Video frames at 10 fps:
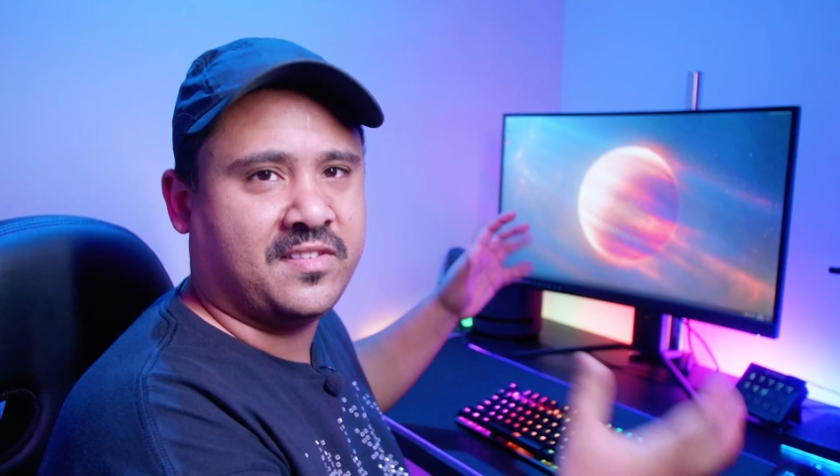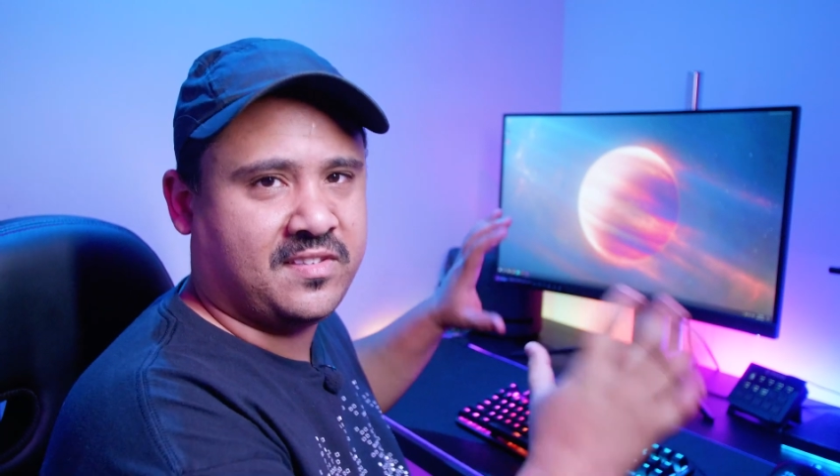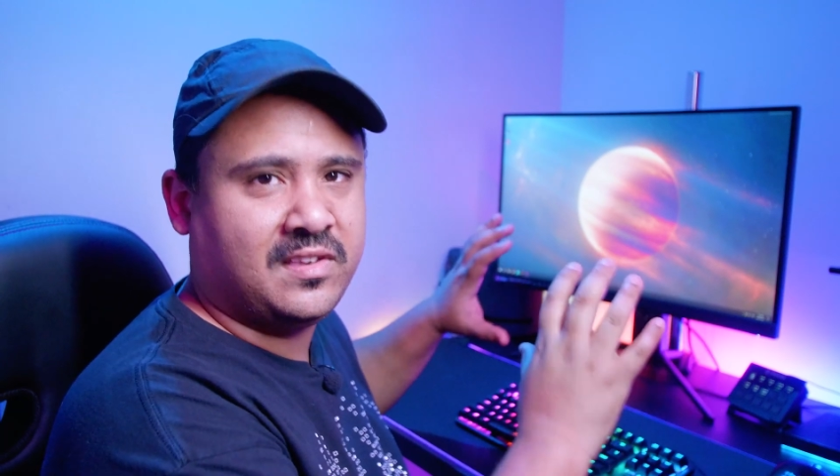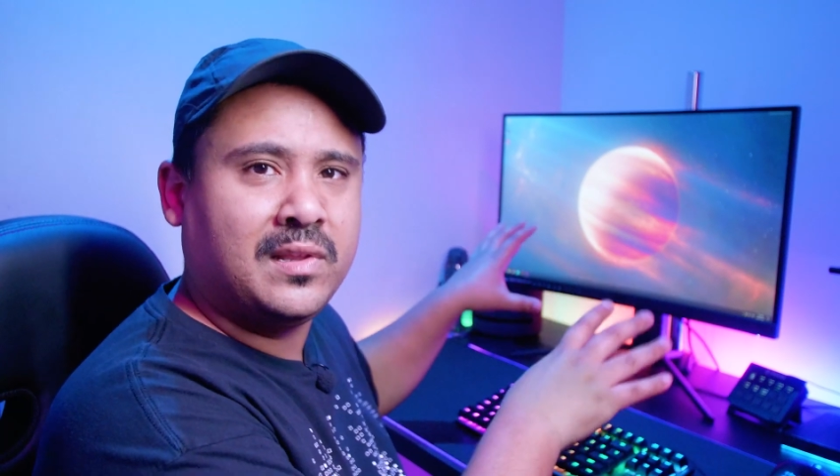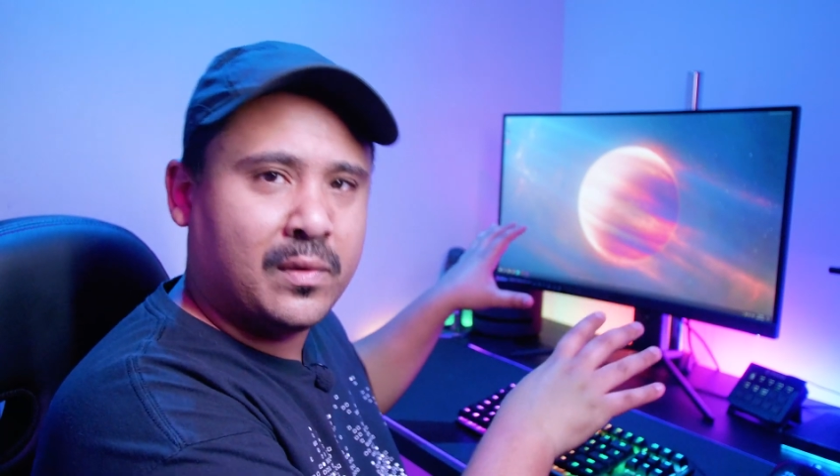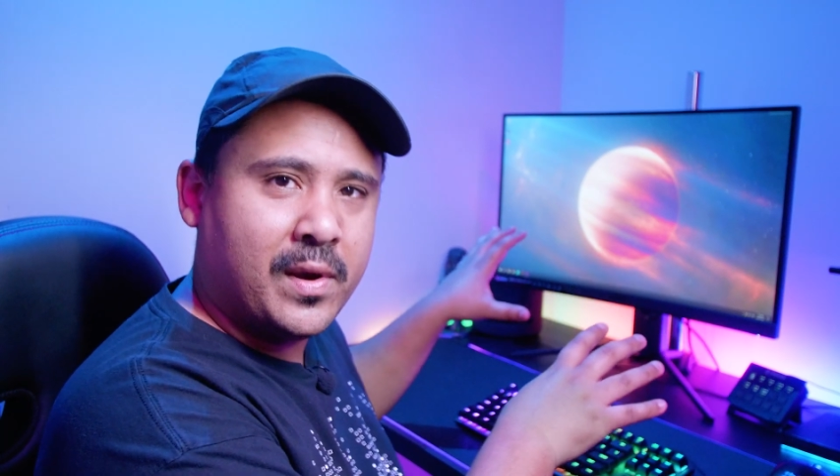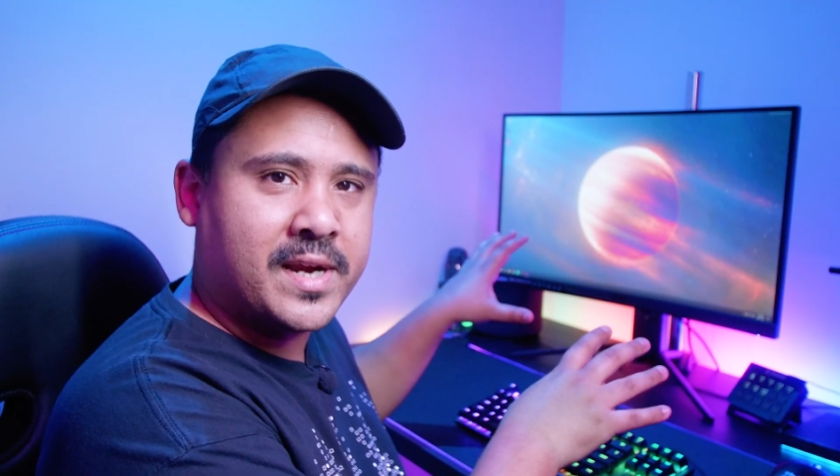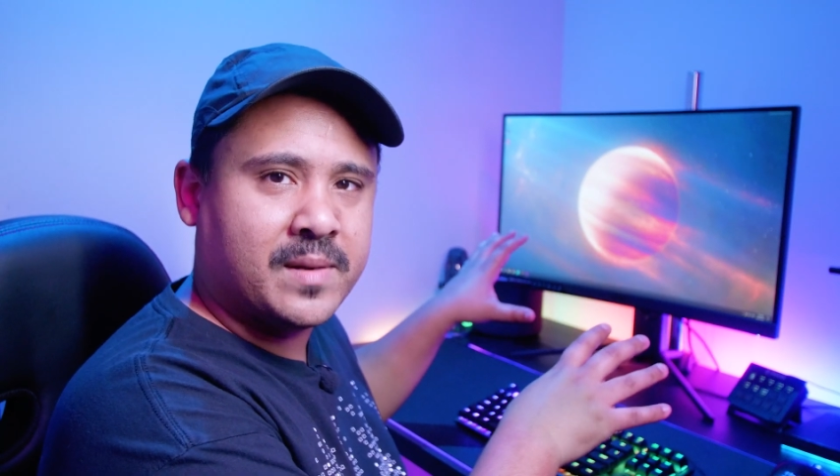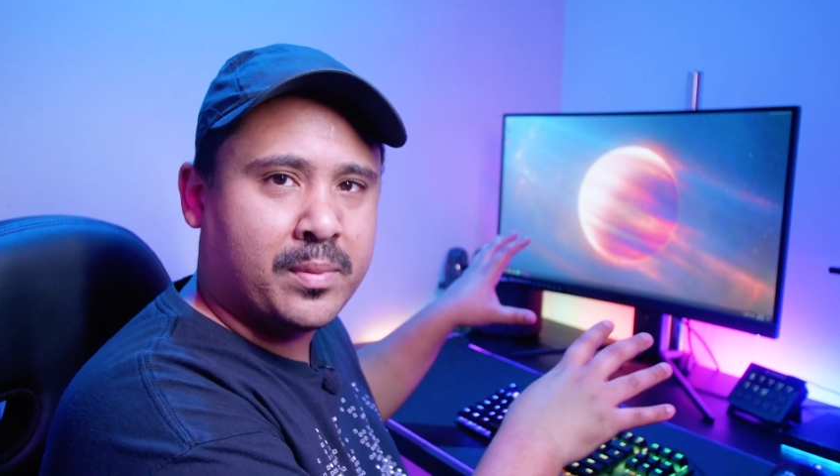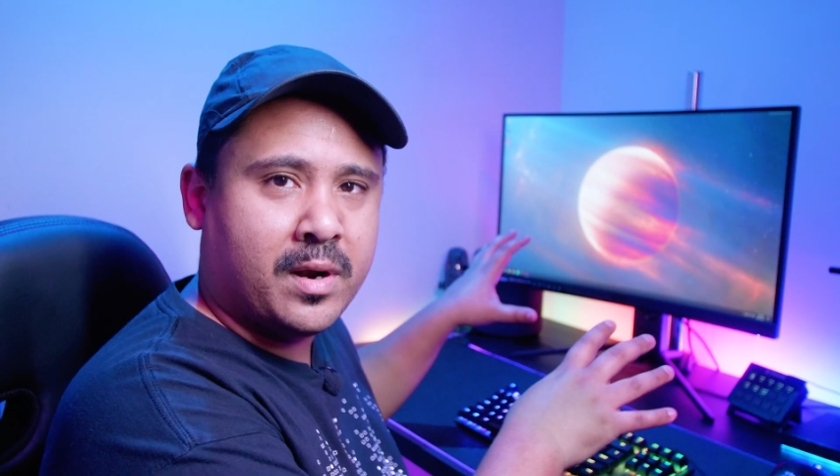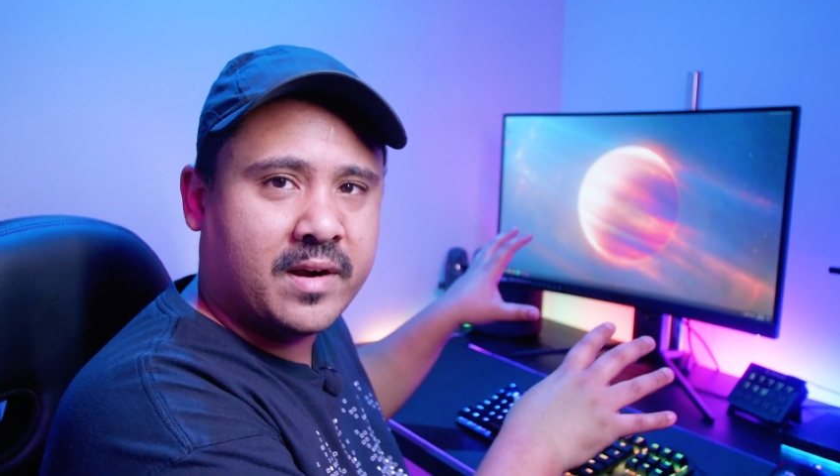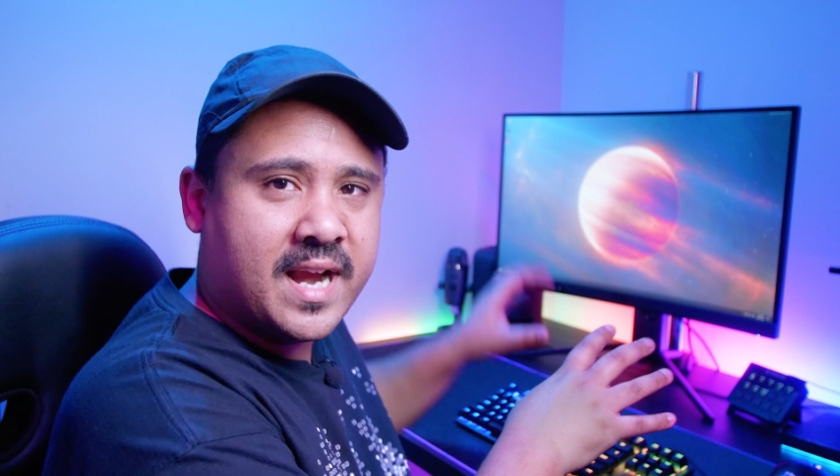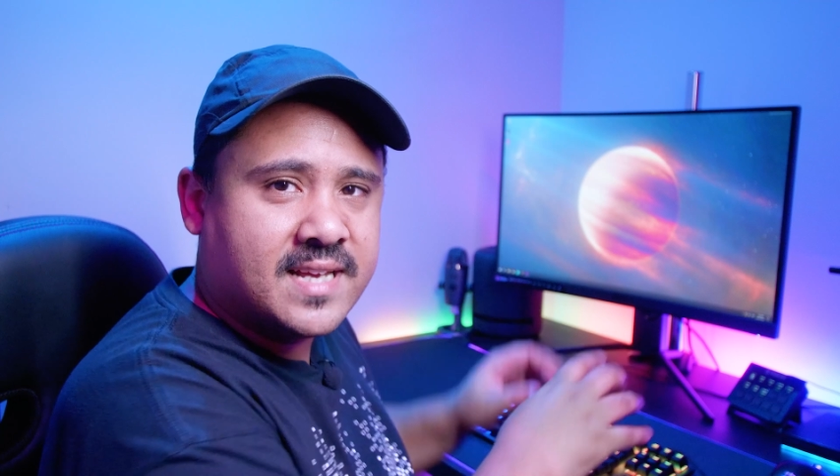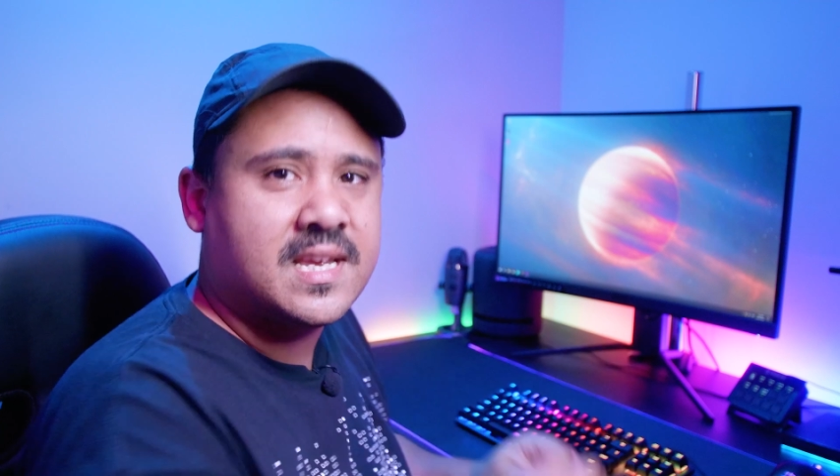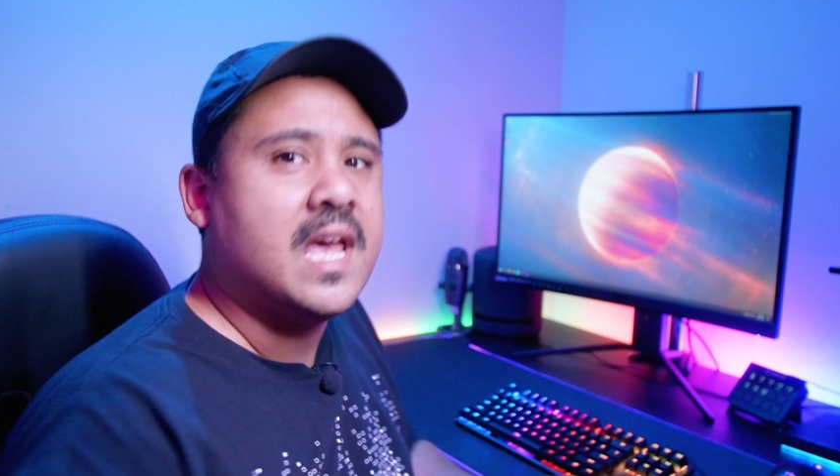it's still a work in
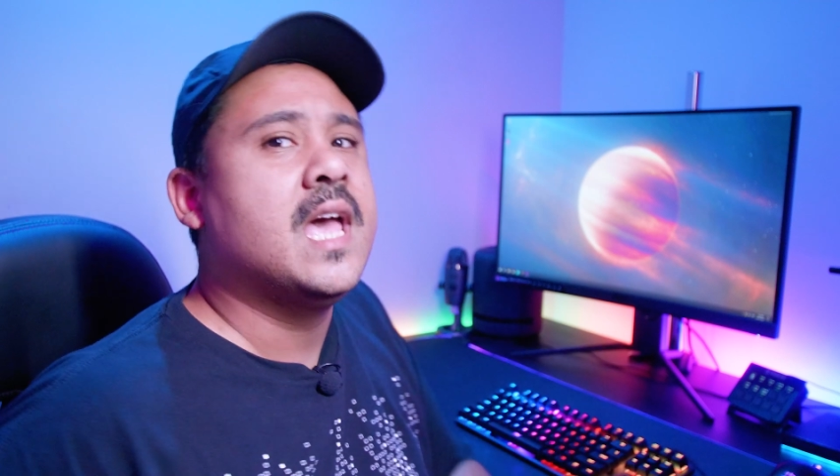progress,